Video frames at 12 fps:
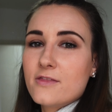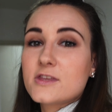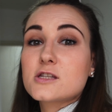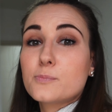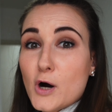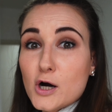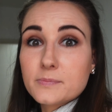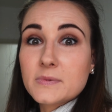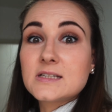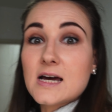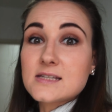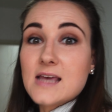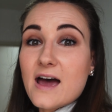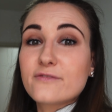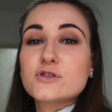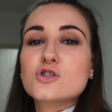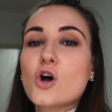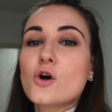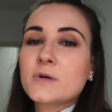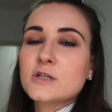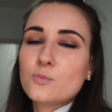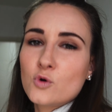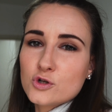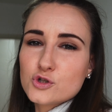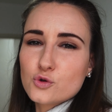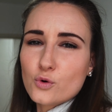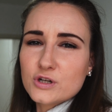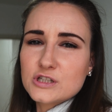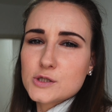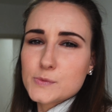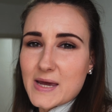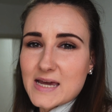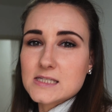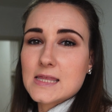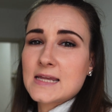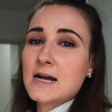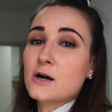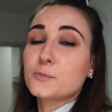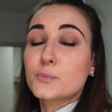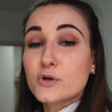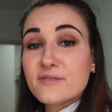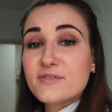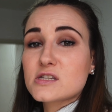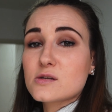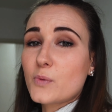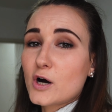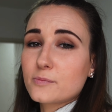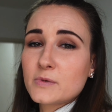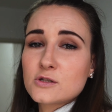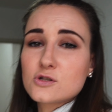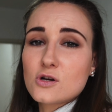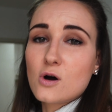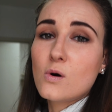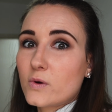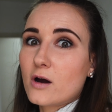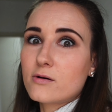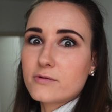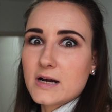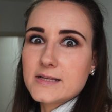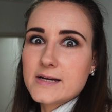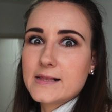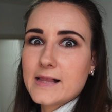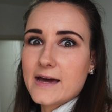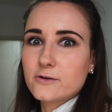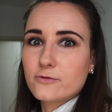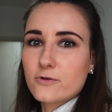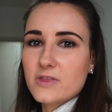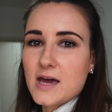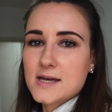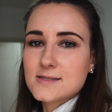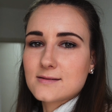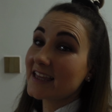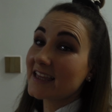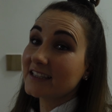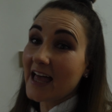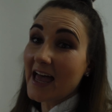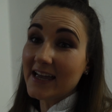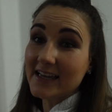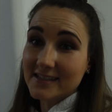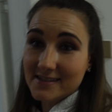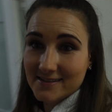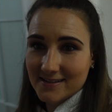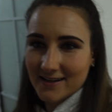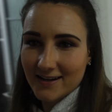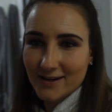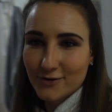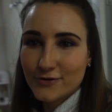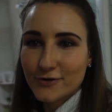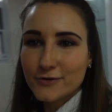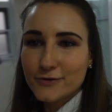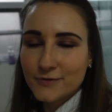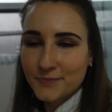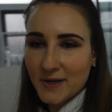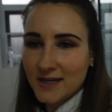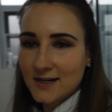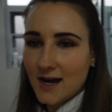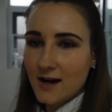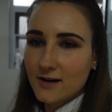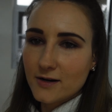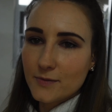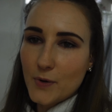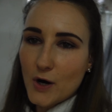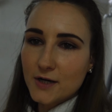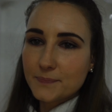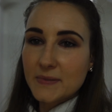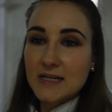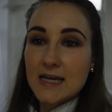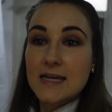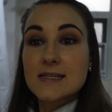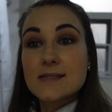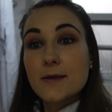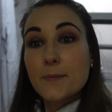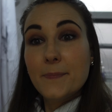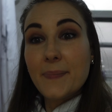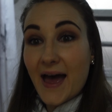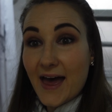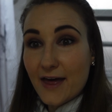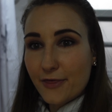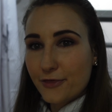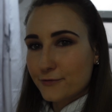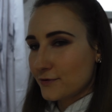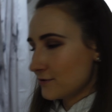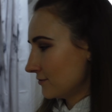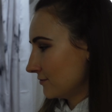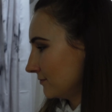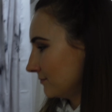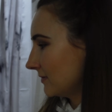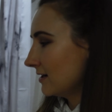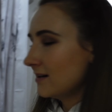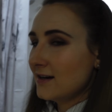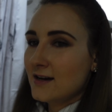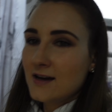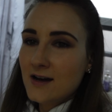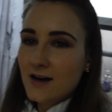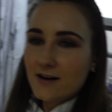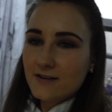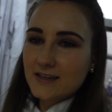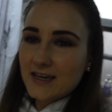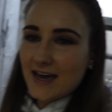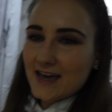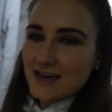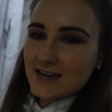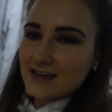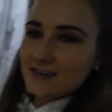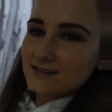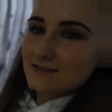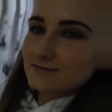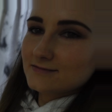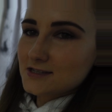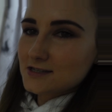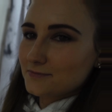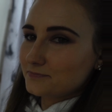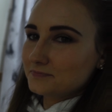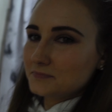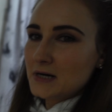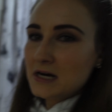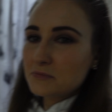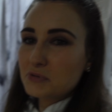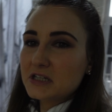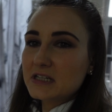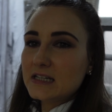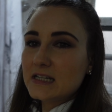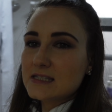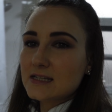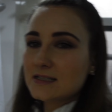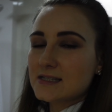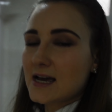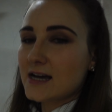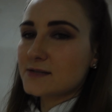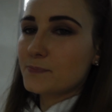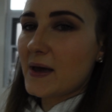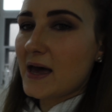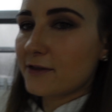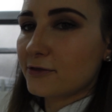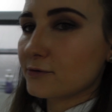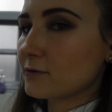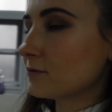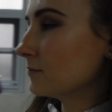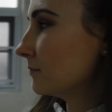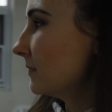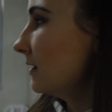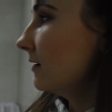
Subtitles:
This apartment does have so much more storage space than our previous apartment, so we are really glad for that. last room in our apartment is the bathroom. Okay, it's a pretty decent sized bathroom.